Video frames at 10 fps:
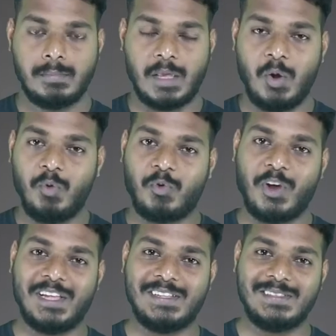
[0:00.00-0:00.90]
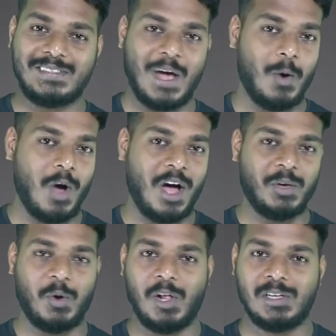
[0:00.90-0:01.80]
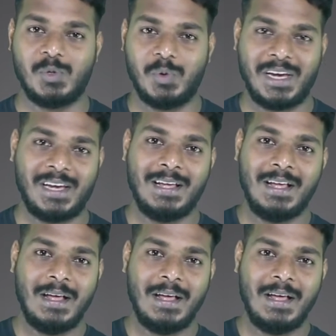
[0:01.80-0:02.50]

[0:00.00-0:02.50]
Hello friends, how are you all doing?